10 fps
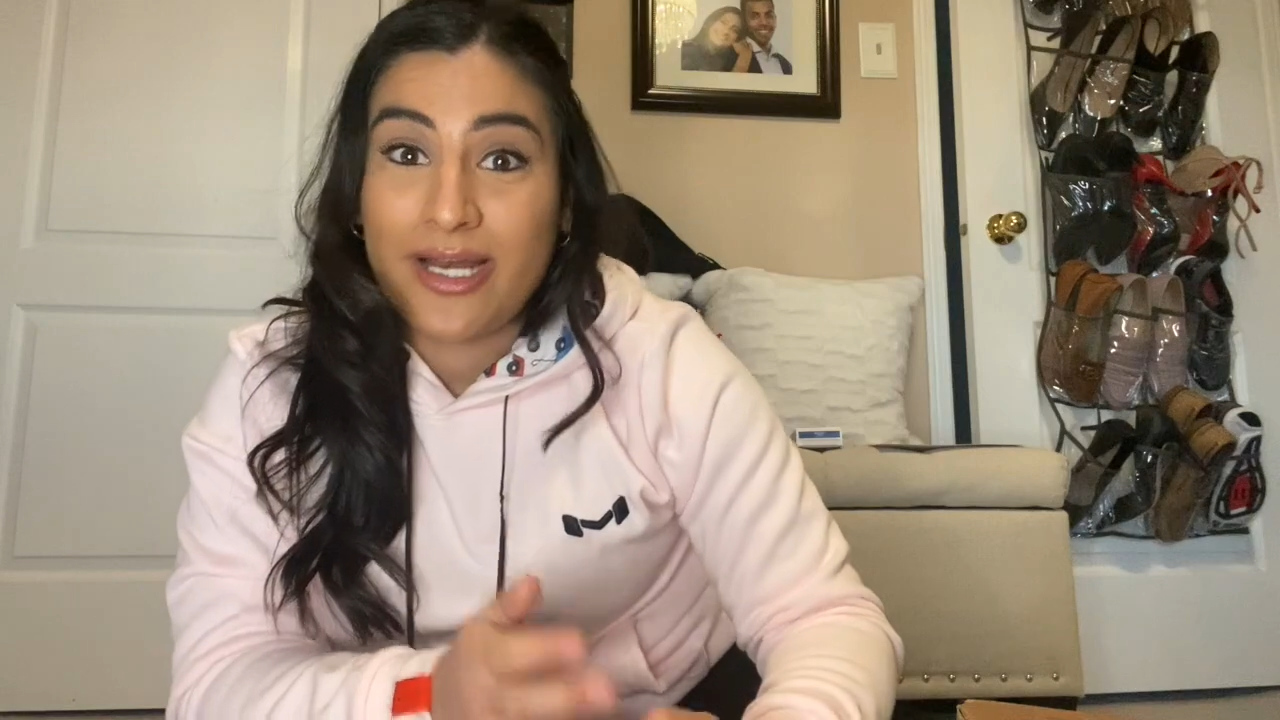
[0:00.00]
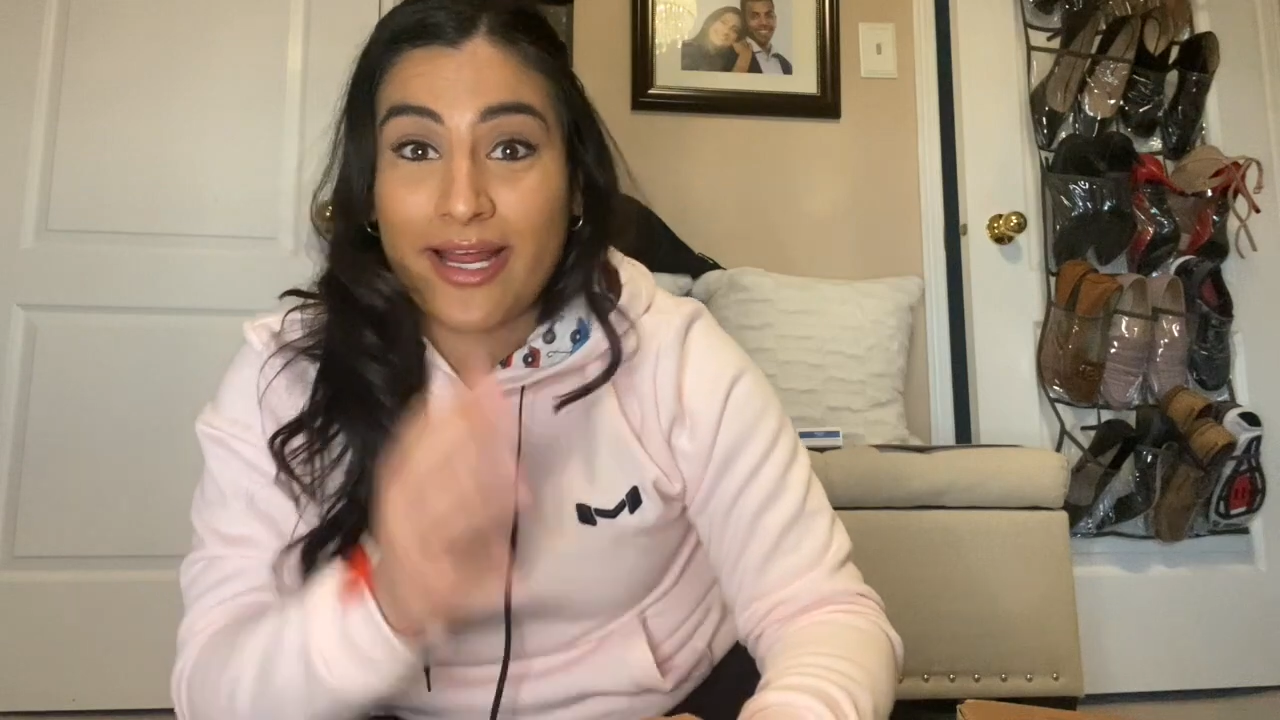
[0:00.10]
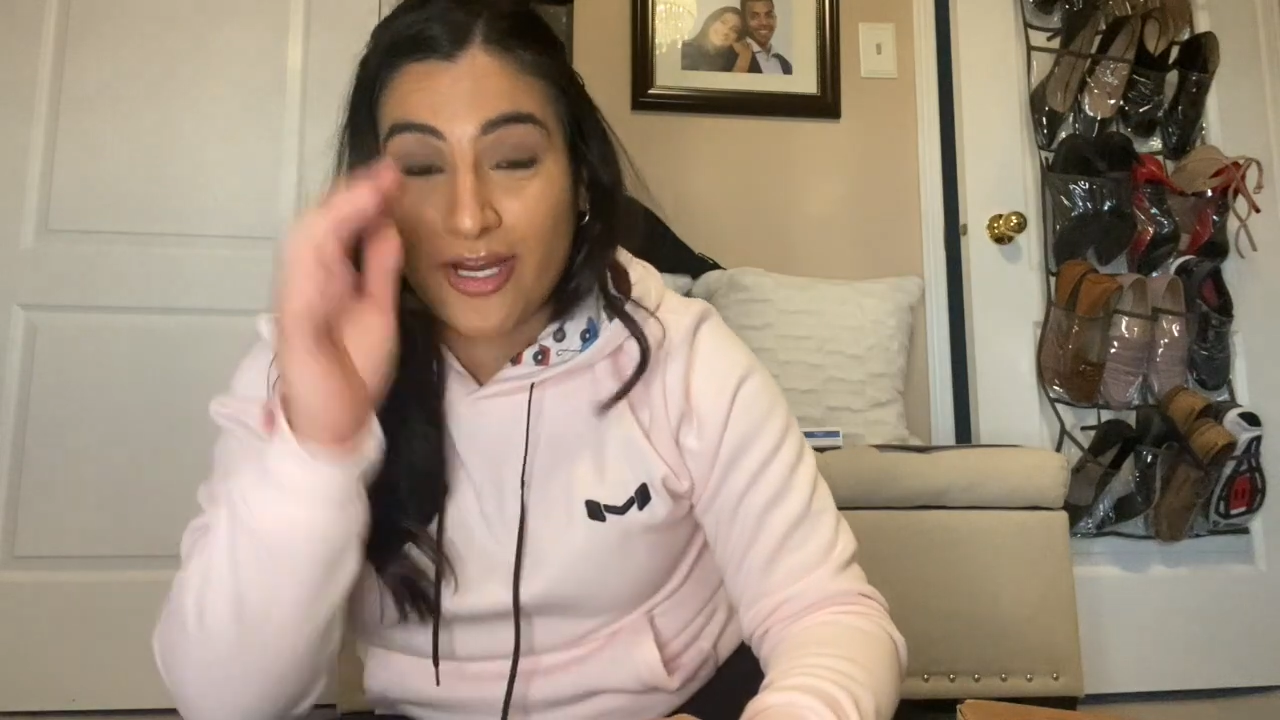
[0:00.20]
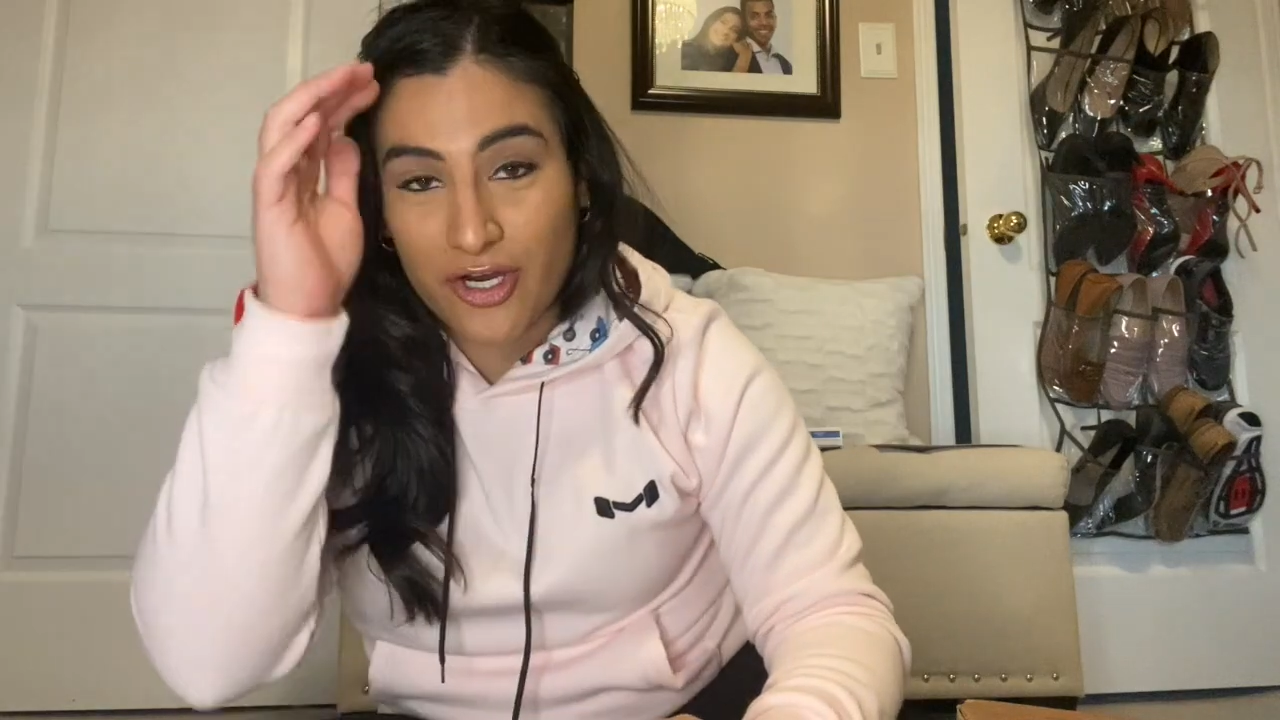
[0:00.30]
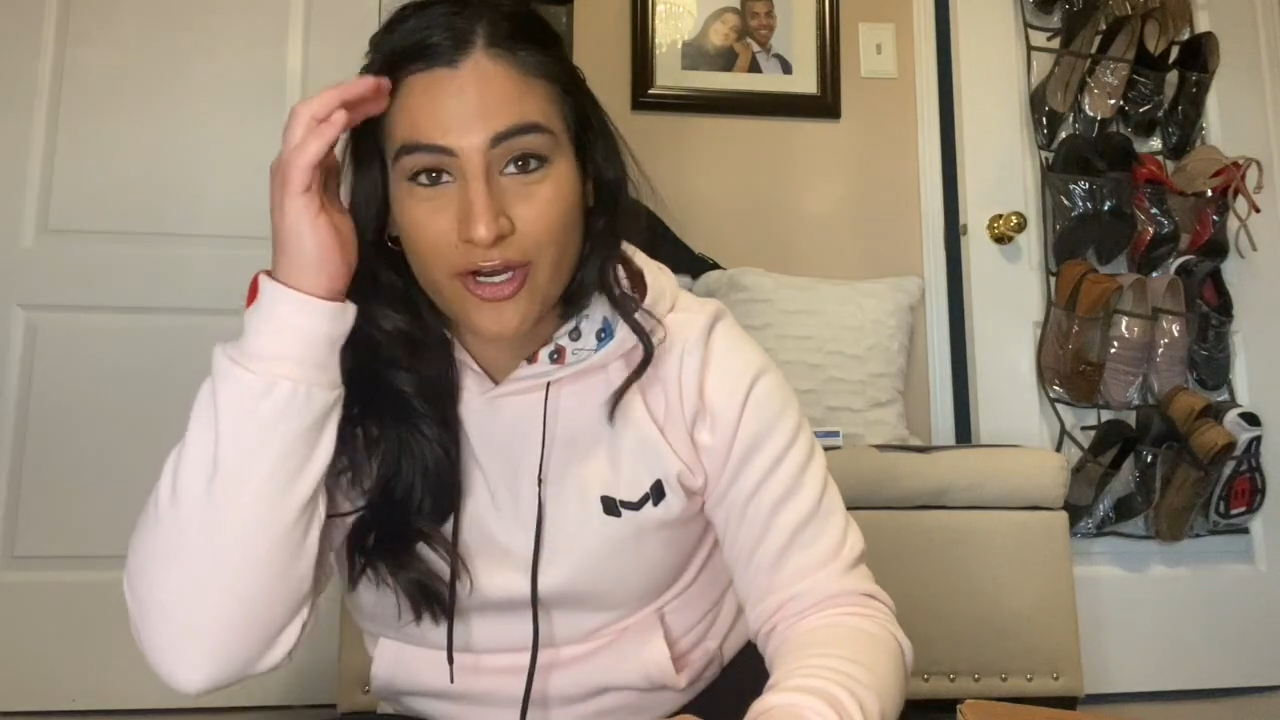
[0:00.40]
and
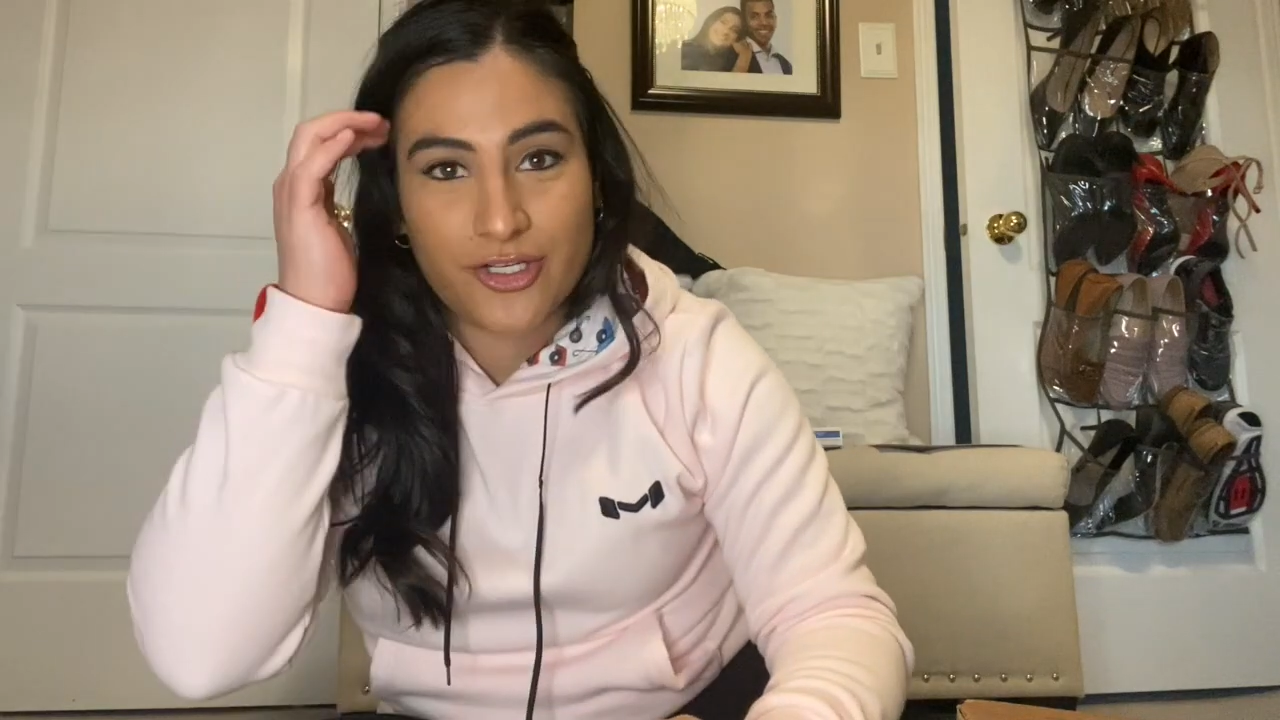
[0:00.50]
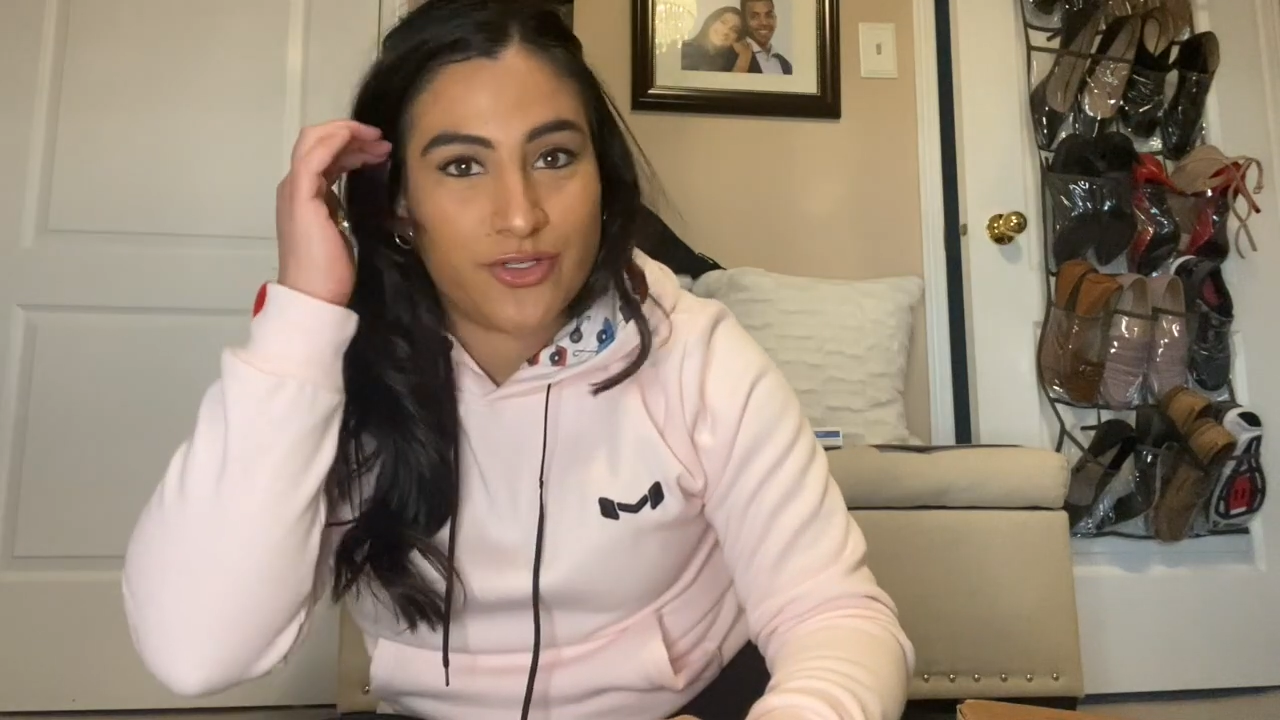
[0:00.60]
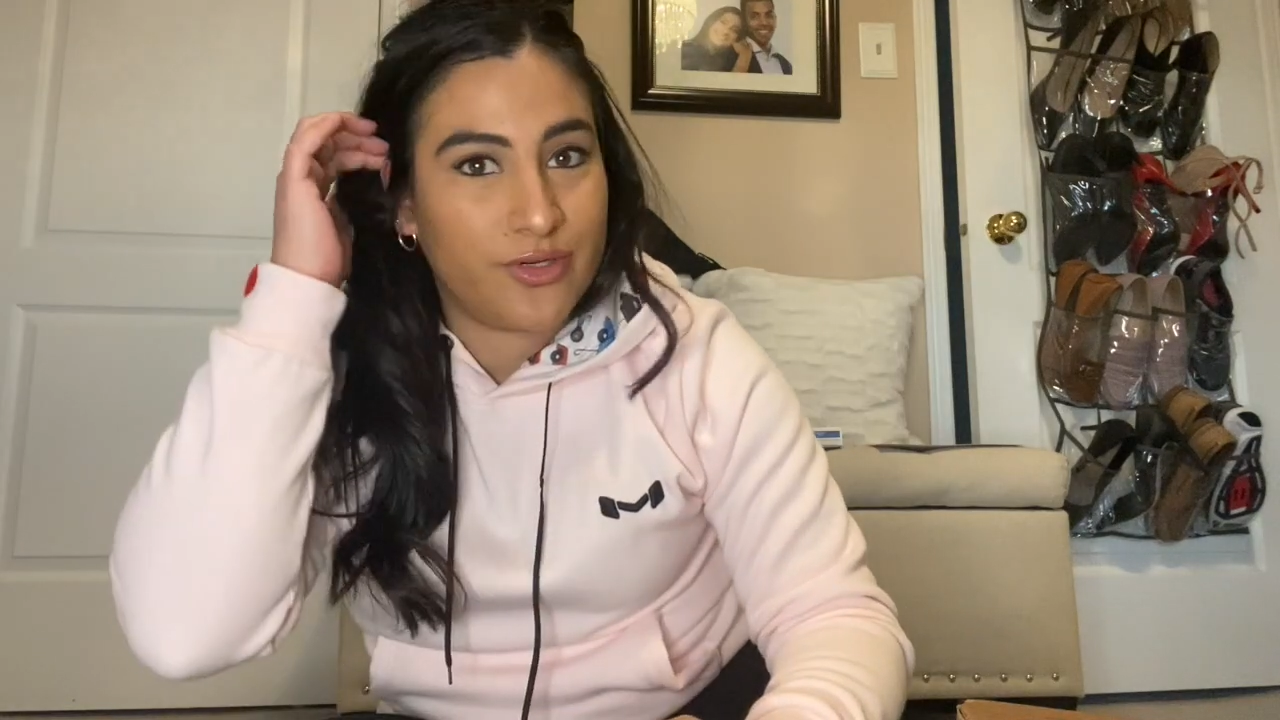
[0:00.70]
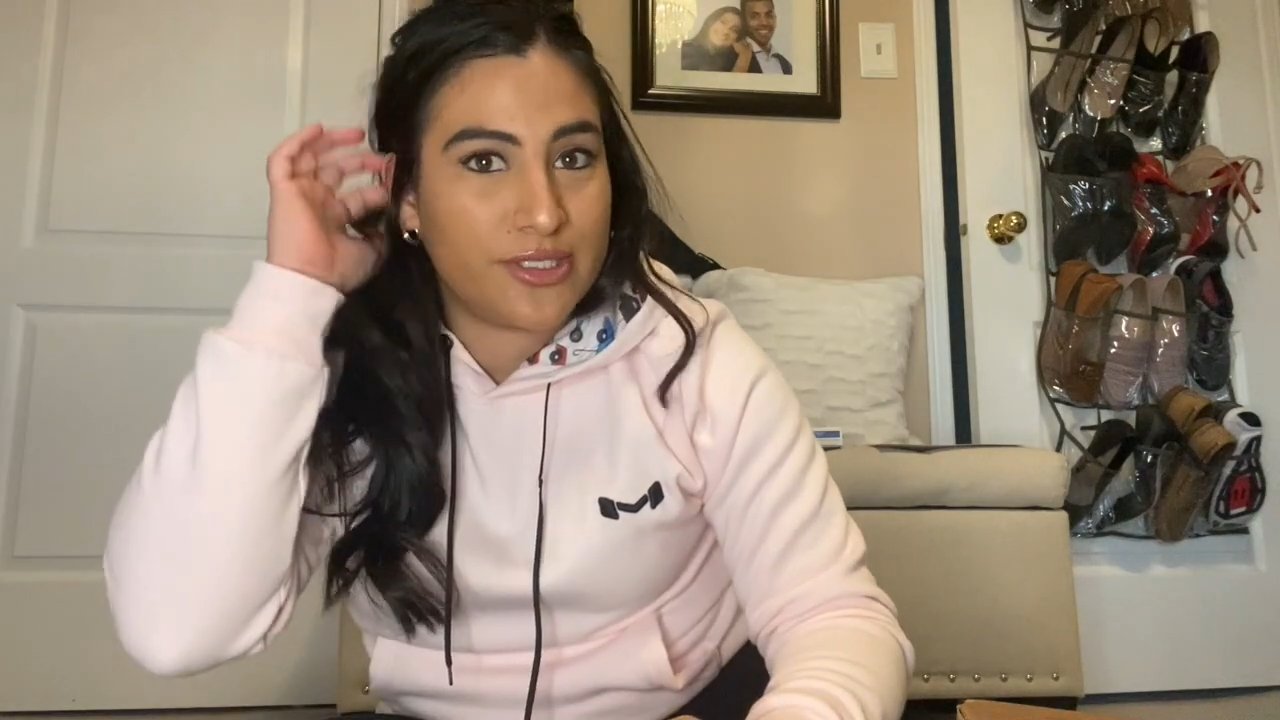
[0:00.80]
I encourage you